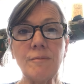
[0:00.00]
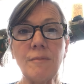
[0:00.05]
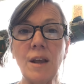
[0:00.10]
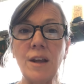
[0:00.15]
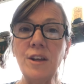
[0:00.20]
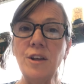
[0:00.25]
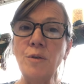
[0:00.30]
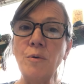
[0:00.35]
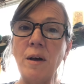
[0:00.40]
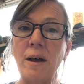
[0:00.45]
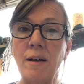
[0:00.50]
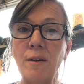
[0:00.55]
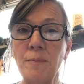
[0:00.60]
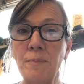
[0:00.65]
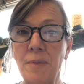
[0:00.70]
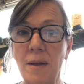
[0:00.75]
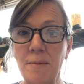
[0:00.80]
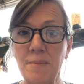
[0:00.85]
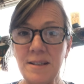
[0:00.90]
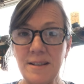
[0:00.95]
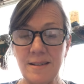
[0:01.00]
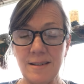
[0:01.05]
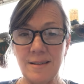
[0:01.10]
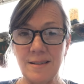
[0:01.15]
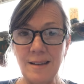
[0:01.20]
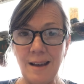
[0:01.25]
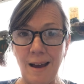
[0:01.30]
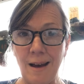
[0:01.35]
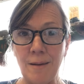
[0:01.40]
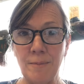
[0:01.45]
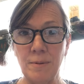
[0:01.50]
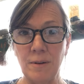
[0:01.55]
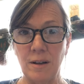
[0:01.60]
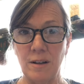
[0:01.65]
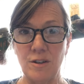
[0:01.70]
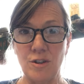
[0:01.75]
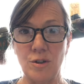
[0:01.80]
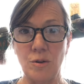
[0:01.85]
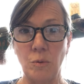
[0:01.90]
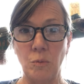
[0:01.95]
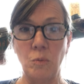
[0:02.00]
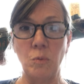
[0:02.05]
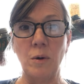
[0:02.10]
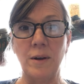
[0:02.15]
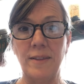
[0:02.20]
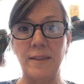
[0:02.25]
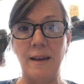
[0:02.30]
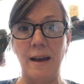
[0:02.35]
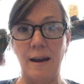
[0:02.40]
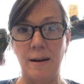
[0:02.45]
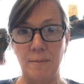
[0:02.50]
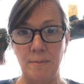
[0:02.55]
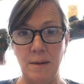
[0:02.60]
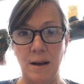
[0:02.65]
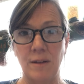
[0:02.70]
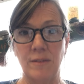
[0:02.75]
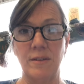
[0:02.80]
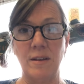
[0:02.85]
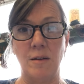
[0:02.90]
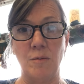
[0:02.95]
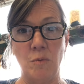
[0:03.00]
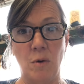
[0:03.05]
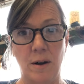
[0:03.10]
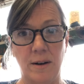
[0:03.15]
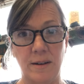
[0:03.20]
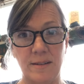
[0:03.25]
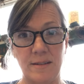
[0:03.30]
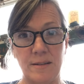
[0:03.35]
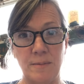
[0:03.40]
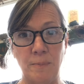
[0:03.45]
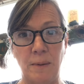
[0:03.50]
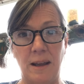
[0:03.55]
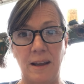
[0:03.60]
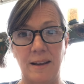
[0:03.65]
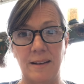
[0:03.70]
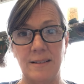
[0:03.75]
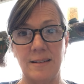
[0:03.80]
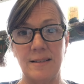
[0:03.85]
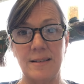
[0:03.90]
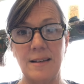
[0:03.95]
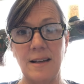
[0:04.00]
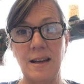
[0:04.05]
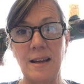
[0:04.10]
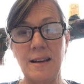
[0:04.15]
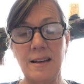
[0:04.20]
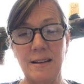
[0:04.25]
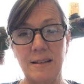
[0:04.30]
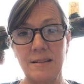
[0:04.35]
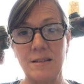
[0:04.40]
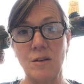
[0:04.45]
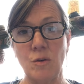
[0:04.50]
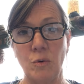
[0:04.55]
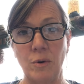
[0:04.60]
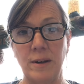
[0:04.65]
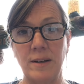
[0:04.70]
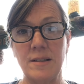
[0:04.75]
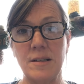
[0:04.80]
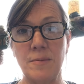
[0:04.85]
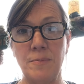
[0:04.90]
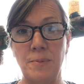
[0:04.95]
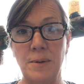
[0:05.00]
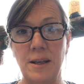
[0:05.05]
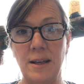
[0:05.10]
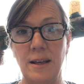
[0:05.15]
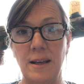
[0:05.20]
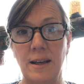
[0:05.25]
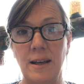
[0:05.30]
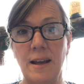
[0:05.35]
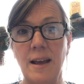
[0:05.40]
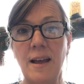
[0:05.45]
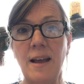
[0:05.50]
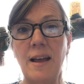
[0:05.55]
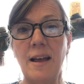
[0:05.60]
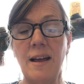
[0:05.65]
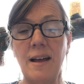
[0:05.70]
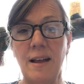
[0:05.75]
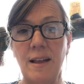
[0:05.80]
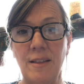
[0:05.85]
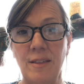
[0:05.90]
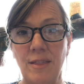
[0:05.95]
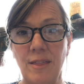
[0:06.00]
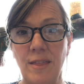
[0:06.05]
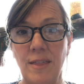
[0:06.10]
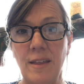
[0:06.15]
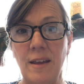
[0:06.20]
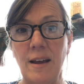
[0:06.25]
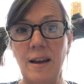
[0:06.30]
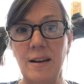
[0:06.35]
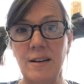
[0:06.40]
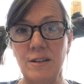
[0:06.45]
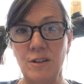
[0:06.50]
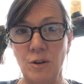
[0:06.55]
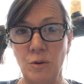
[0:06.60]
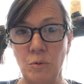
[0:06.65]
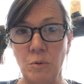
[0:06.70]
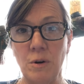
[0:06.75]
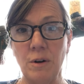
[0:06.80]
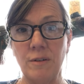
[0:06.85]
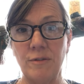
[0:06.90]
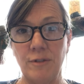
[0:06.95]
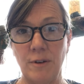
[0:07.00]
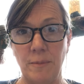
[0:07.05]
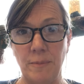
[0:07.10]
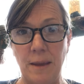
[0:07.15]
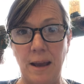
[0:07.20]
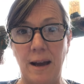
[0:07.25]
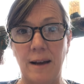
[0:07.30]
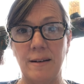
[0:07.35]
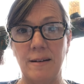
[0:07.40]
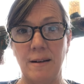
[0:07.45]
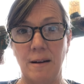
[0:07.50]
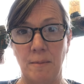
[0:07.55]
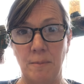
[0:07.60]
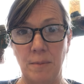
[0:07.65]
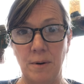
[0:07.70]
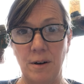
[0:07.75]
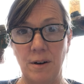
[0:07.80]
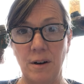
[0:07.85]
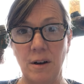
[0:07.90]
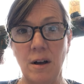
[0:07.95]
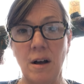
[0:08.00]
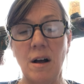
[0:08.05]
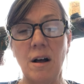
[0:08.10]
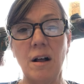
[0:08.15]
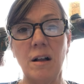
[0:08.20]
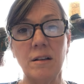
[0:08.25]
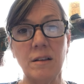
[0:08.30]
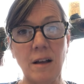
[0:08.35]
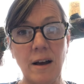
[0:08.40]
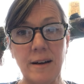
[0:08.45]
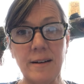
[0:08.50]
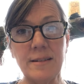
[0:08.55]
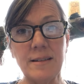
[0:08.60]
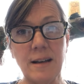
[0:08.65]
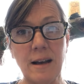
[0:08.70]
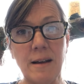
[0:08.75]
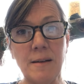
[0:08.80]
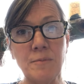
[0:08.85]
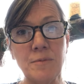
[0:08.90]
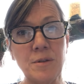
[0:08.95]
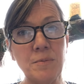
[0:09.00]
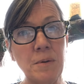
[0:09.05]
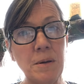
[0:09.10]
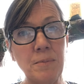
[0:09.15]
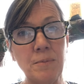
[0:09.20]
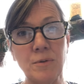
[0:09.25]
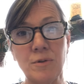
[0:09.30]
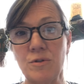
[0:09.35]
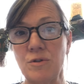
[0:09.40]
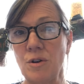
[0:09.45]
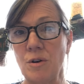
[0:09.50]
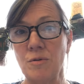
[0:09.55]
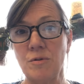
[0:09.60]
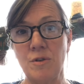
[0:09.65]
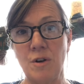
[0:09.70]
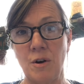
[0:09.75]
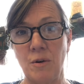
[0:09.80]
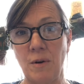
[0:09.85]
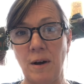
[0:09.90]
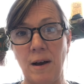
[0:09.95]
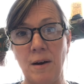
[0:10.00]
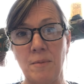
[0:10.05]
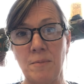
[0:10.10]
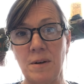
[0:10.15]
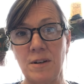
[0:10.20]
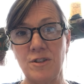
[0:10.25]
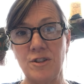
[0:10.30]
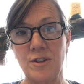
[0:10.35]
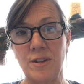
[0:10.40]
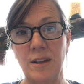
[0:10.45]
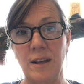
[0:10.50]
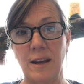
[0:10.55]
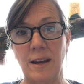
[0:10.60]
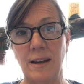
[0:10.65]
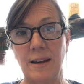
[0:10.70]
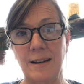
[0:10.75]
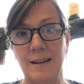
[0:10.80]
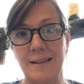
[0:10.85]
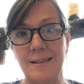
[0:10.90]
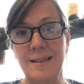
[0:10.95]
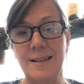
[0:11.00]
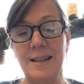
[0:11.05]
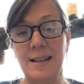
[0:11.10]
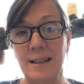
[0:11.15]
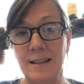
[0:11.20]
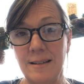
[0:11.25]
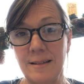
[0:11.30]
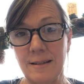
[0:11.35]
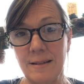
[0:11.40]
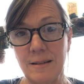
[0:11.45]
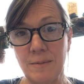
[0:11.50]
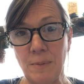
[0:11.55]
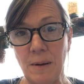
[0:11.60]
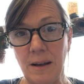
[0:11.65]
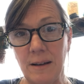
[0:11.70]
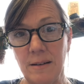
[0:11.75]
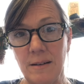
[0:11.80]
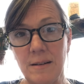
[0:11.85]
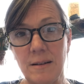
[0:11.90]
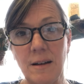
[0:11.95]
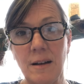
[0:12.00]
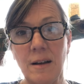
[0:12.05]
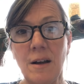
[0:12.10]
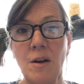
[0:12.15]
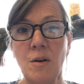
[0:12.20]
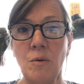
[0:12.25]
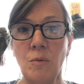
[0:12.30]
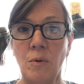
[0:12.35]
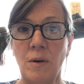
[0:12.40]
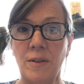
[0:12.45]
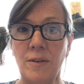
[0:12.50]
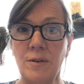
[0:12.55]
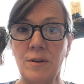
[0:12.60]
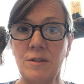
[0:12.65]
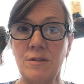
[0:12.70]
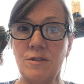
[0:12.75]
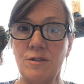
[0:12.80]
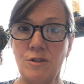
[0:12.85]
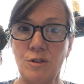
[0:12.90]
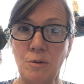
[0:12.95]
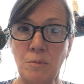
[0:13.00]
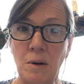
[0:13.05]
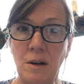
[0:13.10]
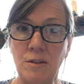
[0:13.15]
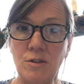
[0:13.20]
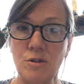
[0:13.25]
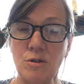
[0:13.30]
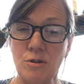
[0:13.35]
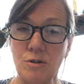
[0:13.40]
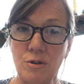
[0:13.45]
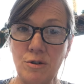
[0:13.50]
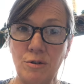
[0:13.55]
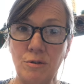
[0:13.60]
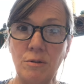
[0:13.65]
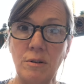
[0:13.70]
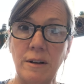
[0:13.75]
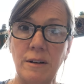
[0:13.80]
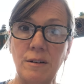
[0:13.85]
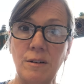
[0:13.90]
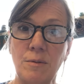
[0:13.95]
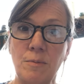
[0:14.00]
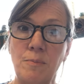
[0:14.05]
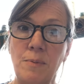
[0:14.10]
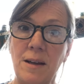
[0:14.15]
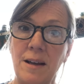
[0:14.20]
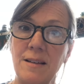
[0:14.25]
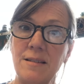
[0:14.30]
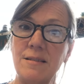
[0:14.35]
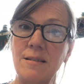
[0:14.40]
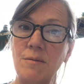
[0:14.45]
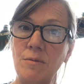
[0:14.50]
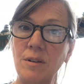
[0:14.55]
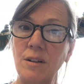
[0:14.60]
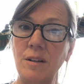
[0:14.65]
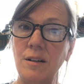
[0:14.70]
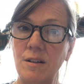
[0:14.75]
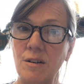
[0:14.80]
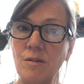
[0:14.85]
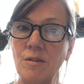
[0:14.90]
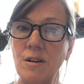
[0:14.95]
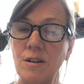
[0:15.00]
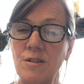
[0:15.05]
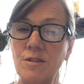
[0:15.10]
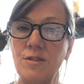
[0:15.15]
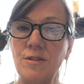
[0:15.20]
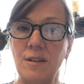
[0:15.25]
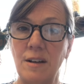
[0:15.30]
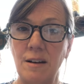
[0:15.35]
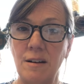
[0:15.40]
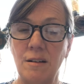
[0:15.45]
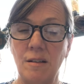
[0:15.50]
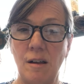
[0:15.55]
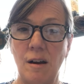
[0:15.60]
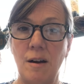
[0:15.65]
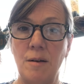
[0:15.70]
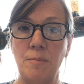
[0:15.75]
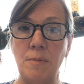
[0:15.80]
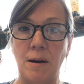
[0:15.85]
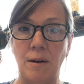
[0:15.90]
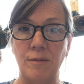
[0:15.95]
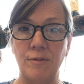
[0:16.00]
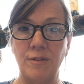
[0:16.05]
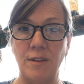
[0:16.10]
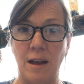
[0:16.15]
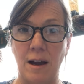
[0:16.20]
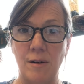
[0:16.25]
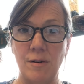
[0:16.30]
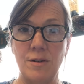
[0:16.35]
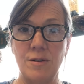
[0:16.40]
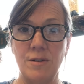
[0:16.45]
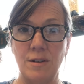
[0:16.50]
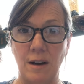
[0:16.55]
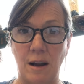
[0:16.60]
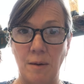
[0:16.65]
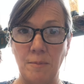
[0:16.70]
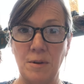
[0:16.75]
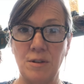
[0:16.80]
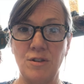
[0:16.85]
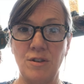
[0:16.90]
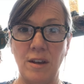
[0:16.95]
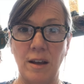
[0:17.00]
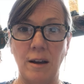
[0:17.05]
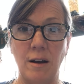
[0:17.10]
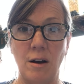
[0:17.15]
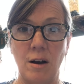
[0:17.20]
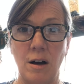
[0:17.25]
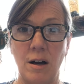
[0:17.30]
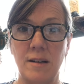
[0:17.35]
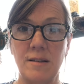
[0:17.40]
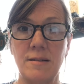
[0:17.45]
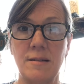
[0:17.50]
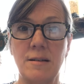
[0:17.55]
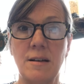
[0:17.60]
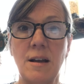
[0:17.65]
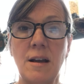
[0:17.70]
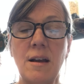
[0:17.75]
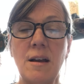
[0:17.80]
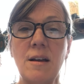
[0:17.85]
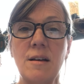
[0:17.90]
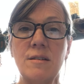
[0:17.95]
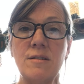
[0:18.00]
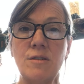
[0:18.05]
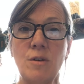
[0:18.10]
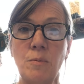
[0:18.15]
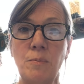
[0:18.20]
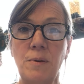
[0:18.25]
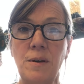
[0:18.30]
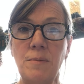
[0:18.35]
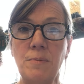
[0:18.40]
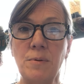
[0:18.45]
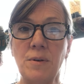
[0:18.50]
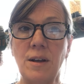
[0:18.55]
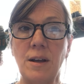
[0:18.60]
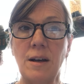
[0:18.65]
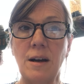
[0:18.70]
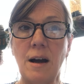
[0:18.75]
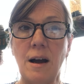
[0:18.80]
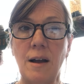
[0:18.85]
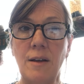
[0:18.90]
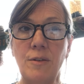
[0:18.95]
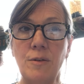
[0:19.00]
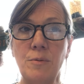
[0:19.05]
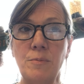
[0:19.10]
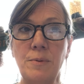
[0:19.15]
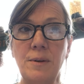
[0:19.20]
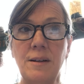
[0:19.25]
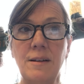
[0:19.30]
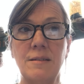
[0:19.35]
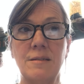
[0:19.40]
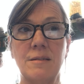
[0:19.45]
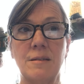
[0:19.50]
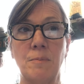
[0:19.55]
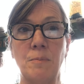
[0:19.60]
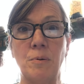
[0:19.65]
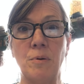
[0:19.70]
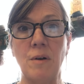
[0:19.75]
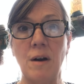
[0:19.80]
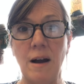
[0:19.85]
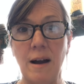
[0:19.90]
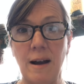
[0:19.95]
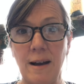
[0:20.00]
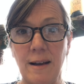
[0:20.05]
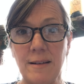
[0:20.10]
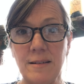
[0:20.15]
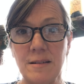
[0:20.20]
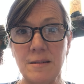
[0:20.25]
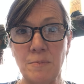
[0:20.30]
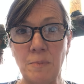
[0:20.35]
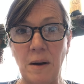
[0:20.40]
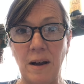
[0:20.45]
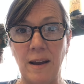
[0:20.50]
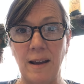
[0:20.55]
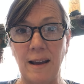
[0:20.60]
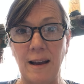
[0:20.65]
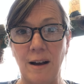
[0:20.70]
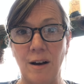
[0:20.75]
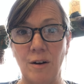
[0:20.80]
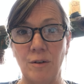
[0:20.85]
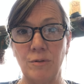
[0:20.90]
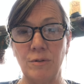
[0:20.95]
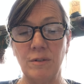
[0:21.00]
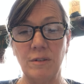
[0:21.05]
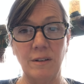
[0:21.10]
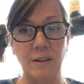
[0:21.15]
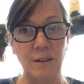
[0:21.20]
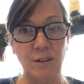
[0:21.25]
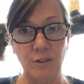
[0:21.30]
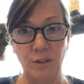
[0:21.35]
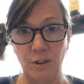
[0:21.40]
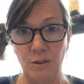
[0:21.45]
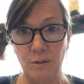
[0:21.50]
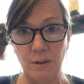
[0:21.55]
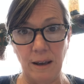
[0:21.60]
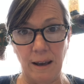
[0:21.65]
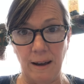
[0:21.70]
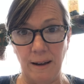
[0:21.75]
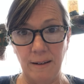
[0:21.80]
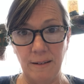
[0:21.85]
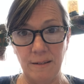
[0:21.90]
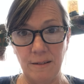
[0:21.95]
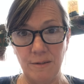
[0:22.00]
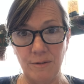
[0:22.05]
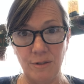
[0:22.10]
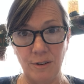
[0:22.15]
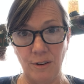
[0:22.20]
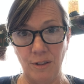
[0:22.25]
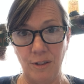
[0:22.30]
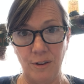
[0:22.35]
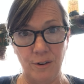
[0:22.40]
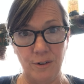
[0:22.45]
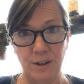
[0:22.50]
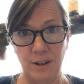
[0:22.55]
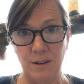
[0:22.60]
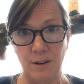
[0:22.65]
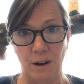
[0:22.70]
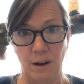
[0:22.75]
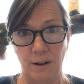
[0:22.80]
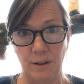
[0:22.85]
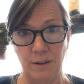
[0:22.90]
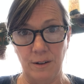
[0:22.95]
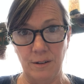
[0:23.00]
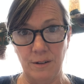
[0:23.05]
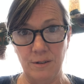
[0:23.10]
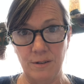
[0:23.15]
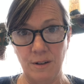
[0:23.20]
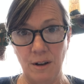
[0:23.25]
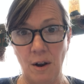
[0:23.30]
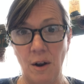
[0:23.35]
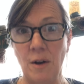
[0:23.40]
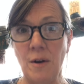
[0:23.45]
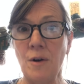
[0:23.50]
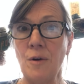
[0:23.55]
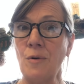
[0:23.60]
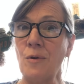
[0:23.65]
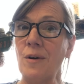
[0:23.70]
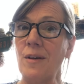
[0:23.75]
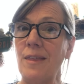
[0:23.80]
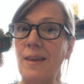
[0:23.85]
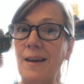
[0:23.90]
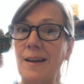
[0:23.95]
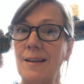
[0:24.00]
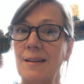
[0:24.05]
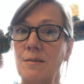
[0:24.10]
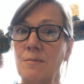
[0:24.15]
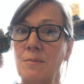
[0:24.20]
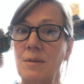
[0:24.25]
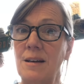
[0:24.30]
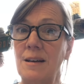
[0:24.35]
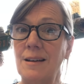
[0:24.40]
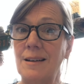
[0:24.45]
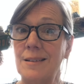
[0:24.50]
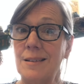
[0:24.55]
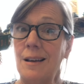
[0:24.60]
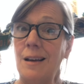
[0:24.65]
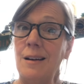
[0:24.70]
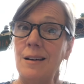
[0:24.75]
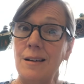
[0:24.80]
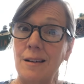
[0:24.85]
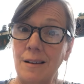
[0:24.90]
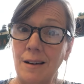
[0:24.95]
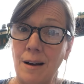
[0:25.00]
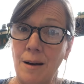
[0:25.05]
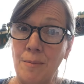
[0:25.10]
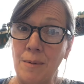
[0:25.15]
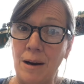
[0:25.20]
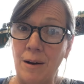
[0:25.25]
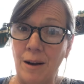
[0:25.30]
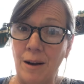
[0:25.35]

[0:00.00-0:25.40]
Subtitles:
you help them establish what that amount they want to spend is going to be, and then you work from that number. A lot of times people don't know how much they need to spend, whether it's too much or too little, because they really don't understand a lot about flowers and how much they cost. So people can either be surprised by how little you get for $30, or they can be excited about